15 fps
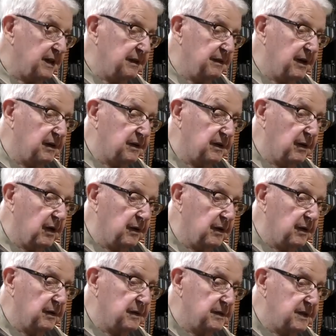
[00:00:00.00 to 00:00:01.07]
they
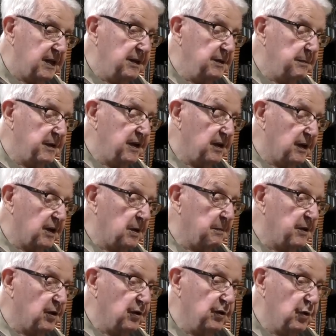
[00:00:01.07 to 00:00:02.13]
tend to be a little
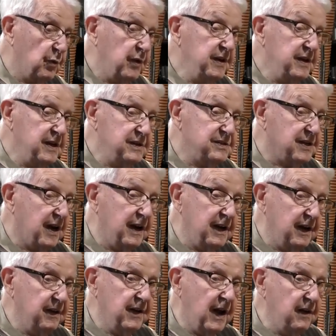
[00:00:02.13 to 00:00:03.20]
bit on the windy side
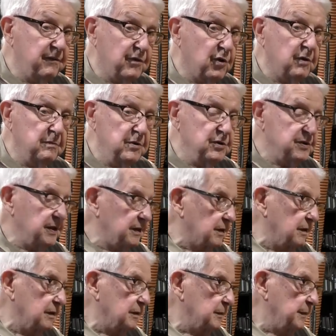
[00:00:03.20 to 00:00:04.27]
and not very musical.